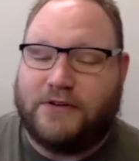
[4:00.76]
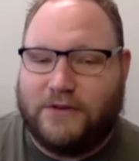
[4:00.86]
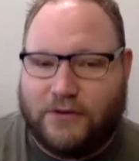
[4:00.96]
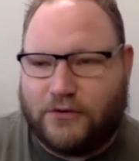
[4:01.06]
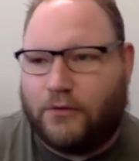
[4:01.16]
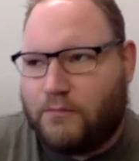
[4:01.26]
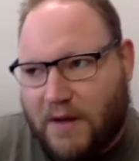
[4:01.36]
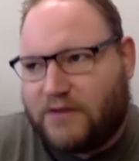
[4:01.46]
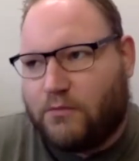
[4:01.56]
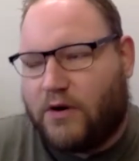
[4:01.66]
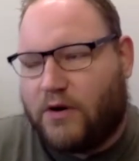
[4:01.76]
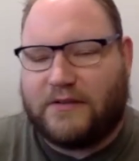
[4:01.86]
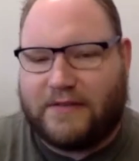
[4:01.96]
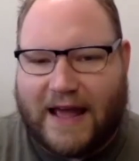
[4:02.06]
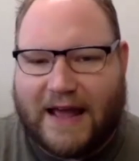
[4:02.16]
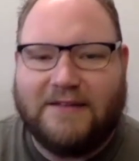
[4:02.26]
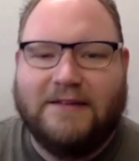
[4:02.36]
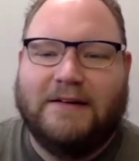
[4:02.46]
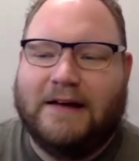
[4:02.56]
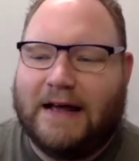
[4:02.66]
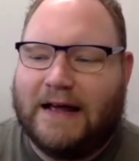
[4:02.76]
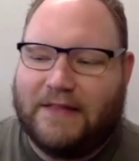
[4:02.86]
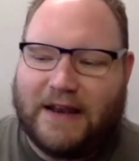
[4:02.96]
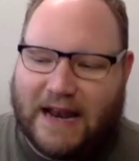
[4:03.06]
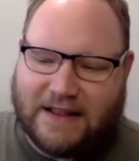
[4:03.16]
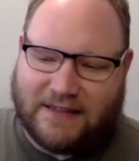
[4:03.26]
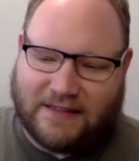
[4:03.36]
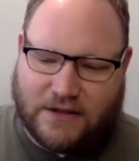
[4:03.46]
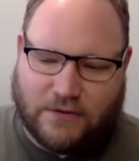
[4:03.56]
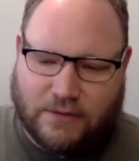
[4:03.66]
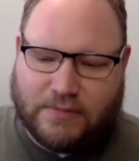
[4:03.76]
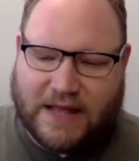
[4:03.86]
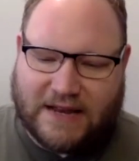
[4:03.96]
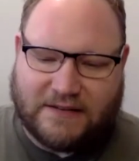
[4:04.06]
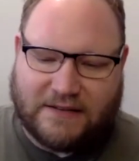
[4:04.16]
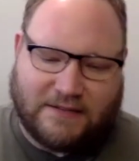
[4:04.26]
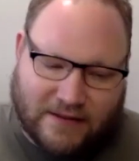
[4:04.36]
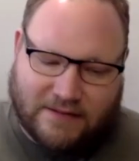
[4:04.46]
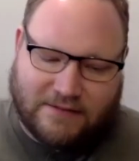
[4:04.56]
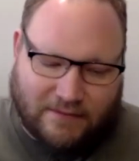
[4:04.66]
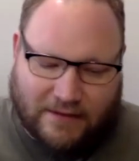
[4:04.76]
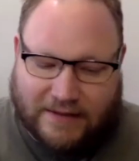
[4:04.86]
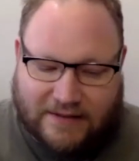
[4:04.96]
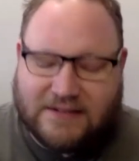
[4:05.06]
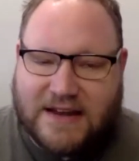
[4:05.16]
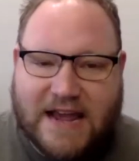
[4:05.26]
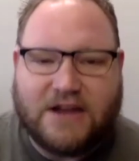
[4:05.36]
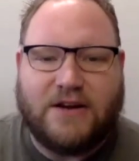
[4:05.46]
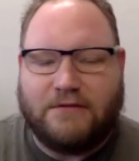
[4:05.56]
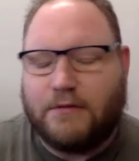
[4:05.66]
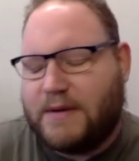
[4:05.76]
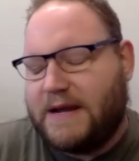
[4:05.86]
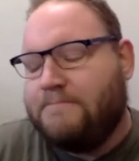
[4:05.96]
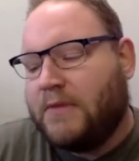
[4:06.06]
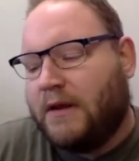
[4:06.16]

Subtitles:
that you use are much worse at that than anything that you implant, at least today, could ever be.